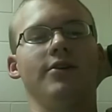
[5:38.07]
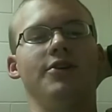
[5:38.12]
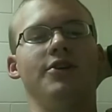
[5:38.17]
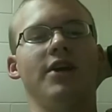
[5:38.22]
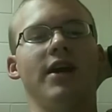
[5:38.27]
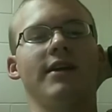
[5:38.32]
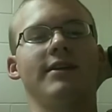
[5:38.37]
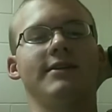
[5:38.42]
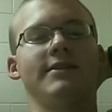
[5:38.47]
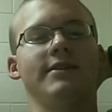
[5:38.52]

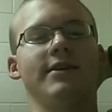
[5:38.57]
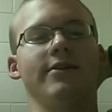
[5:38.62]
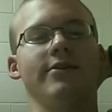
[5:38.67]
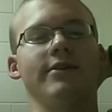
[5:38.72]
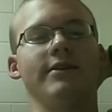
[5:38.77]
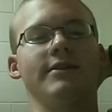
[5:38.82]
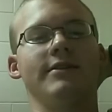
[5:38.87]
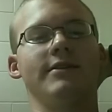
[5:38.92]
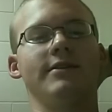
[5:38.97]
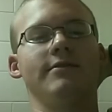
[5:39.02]

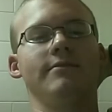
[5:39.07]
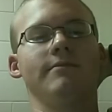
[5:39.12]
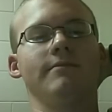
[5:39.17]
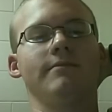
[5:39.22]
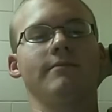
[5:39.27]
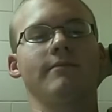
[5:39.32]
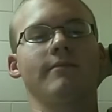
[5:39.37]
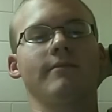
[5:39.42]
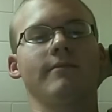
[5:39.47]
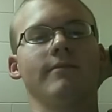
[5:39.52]
janissaries,
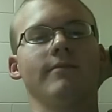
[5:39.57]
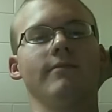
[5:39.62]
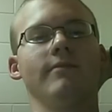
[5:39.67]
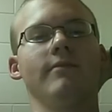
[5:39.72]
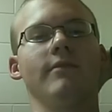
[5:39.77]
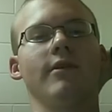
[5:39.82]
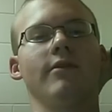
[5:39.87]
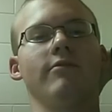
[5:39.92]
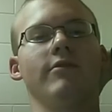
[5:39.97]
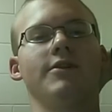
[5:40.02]

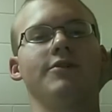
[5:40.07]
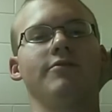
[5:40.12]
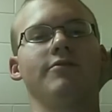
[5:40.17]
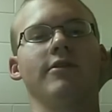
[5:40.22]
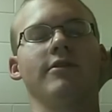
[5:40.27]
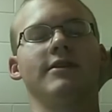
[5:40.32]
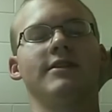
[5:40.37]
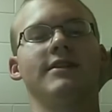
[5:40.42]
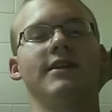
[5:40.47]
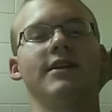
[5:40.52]
which
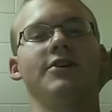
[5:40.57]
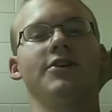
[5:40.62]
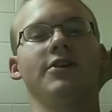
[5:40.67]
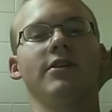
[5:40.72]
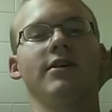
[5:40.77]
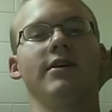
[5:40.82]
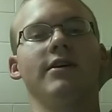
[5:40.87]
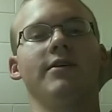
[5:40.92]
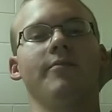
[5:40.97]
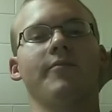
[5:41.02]
were
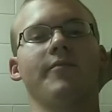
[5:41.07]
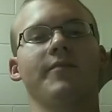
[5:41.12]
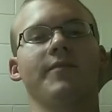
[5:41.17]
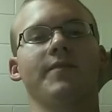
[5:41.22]
essentially